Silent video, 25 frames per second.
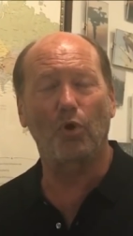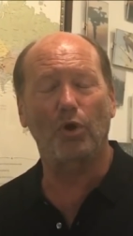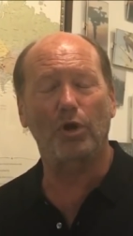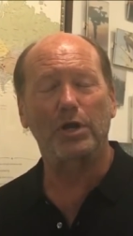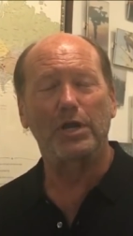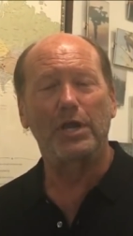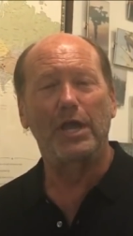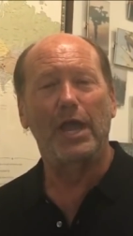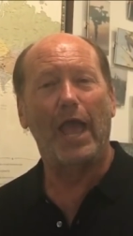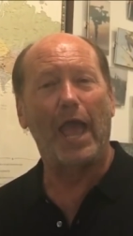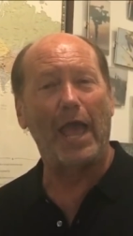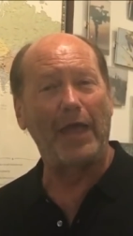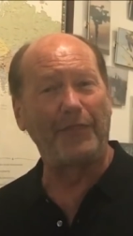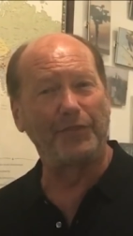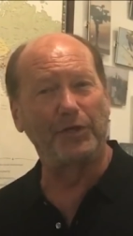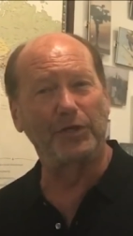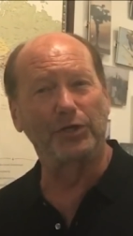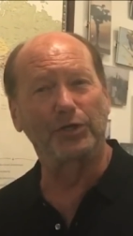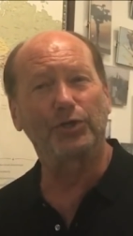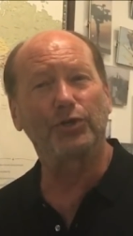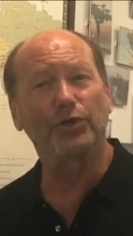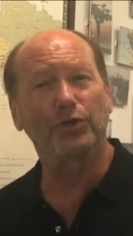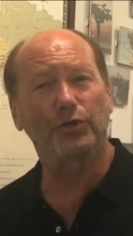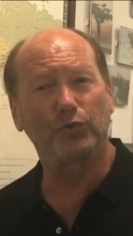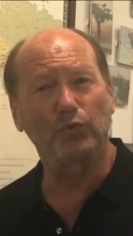more
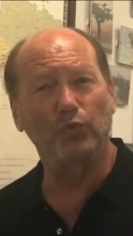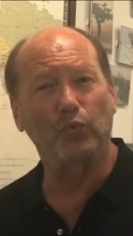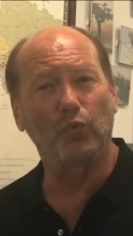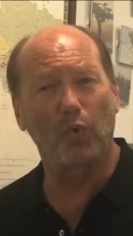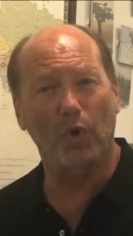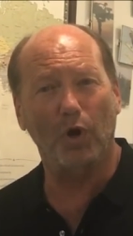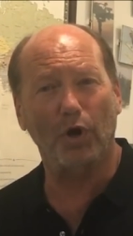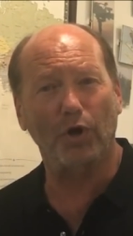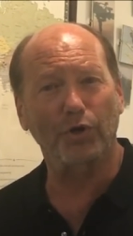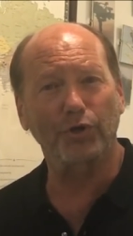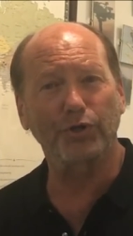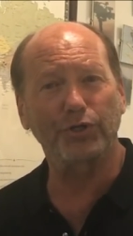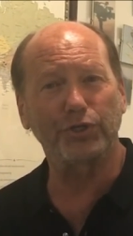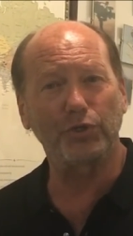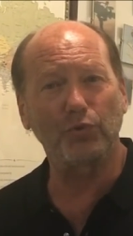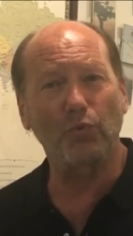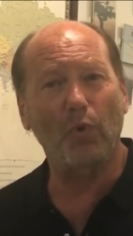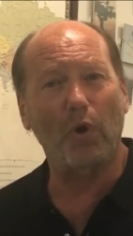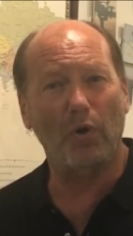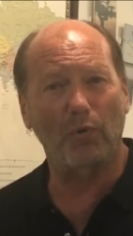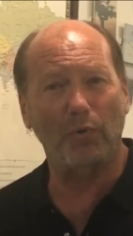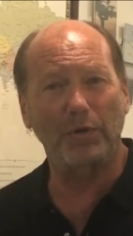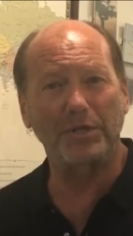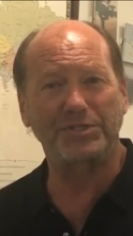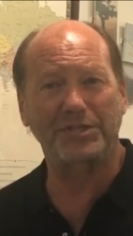and the good word
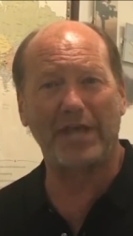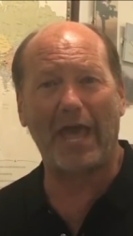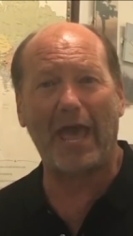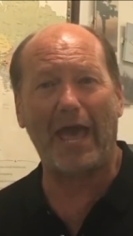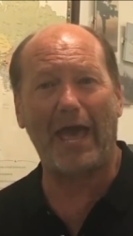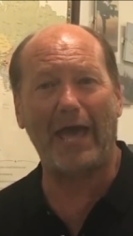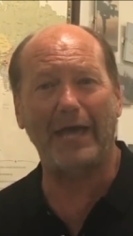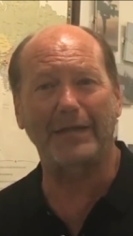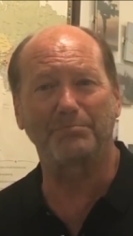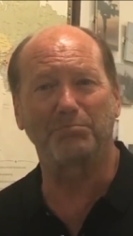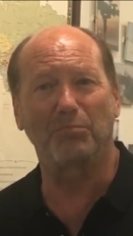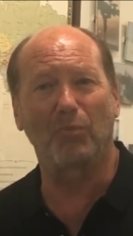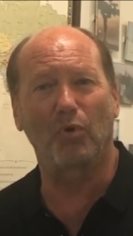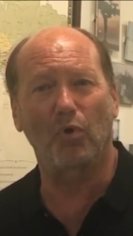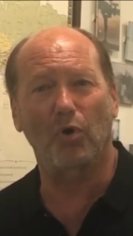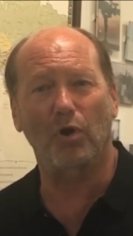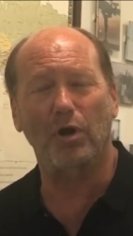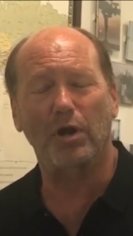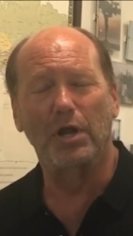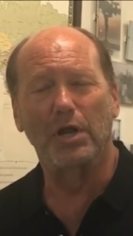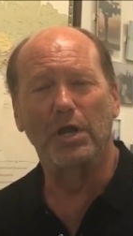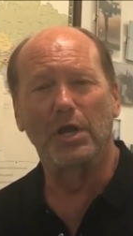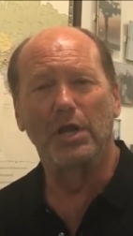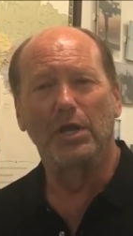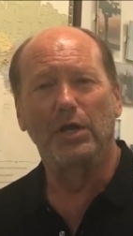you always had
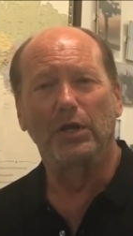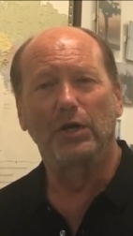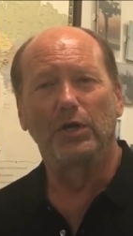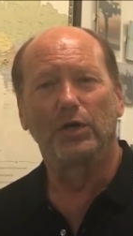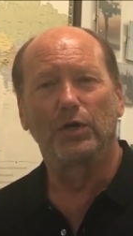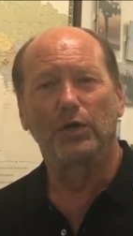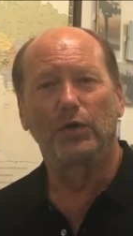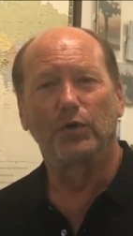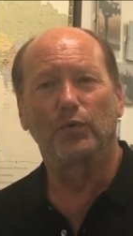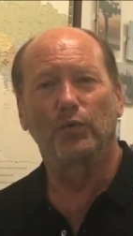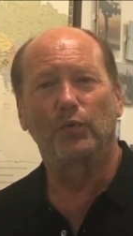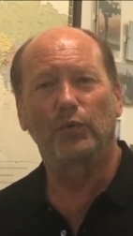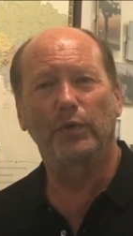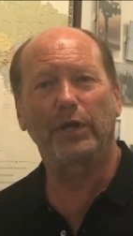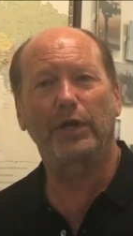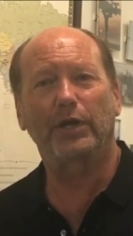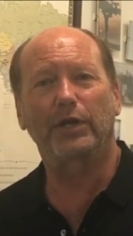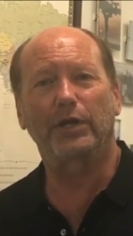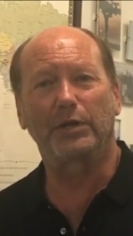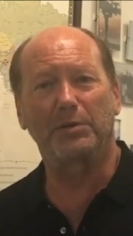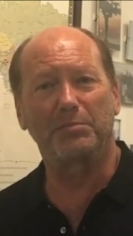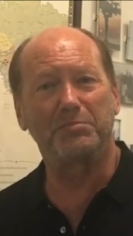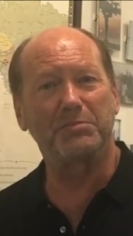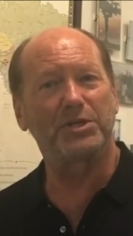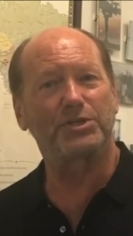more
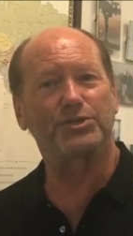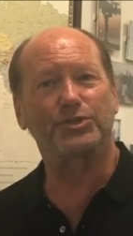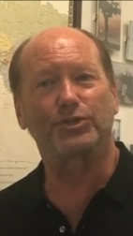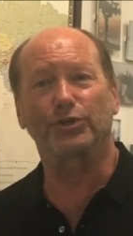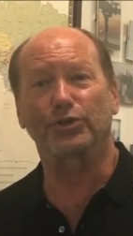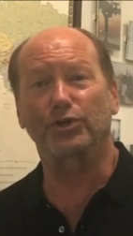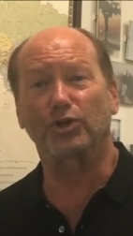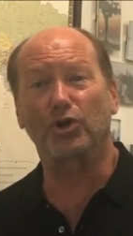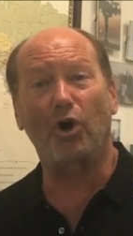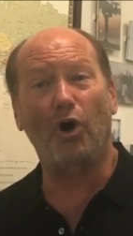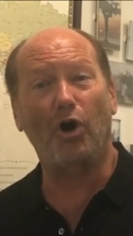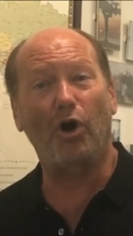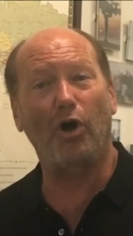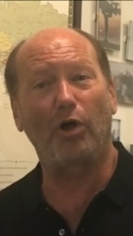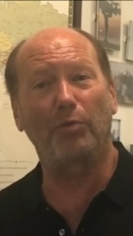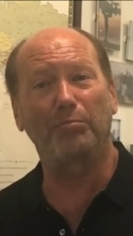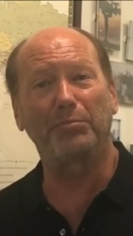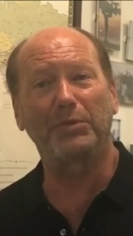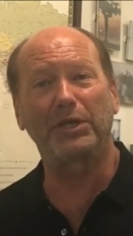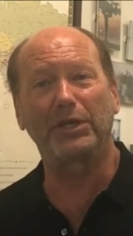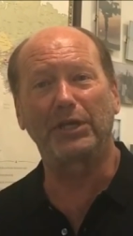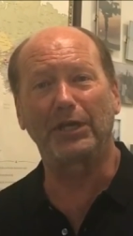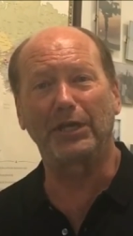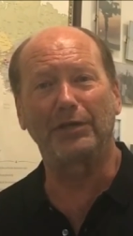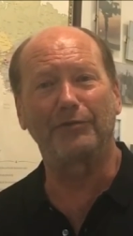we are going to miss your
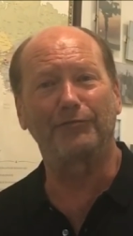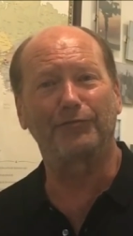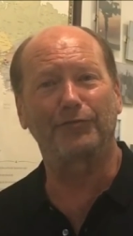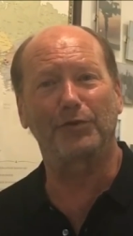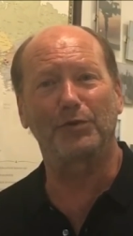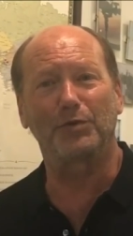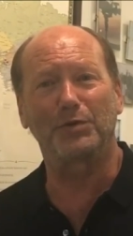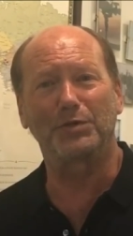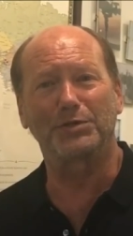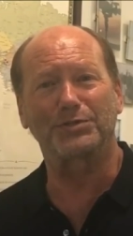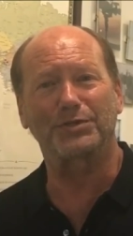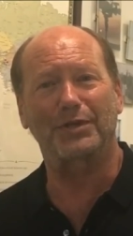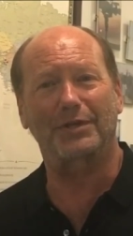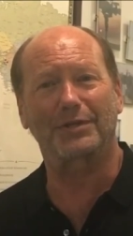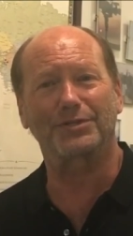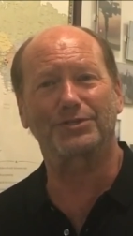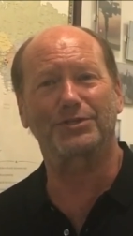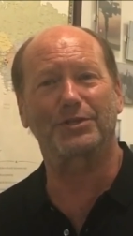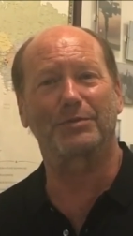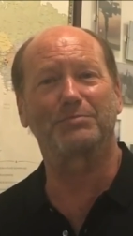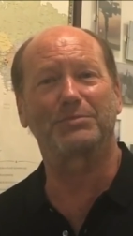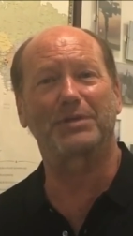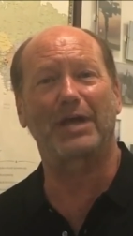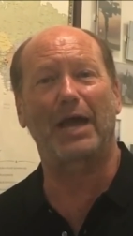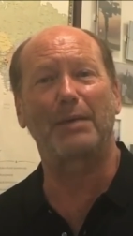calming influence on
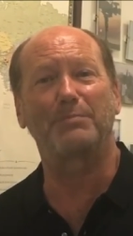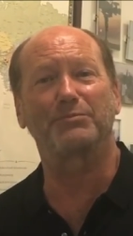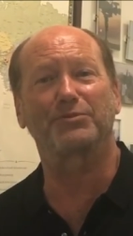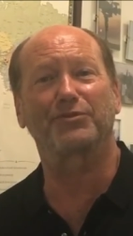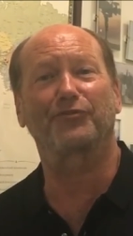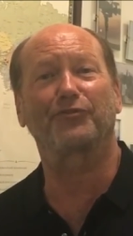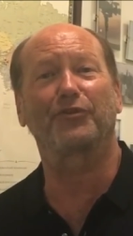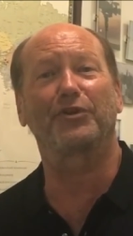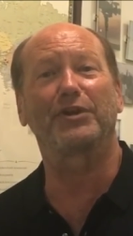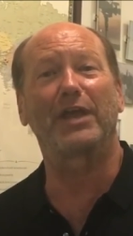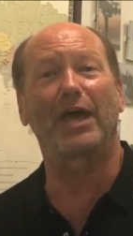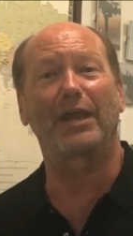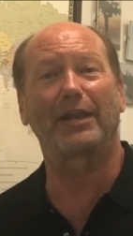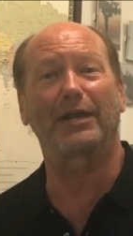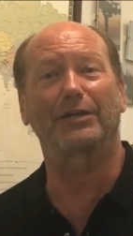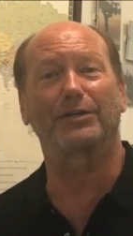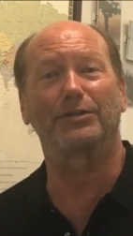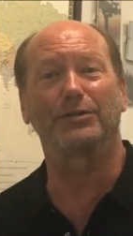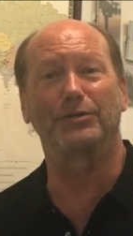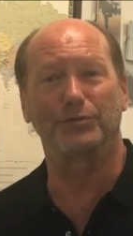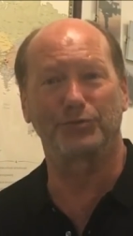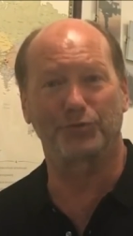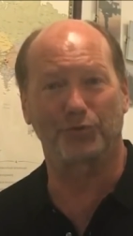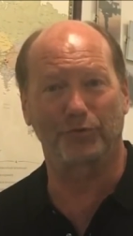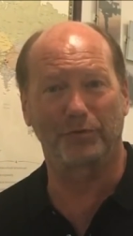a sometimes
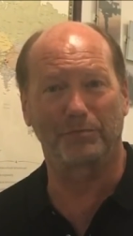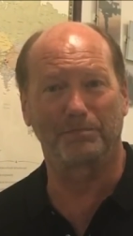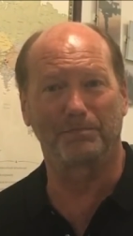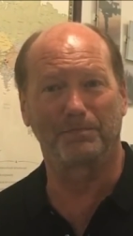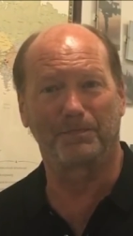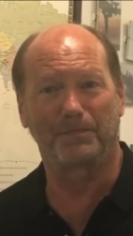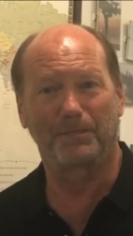frenetic newsroom.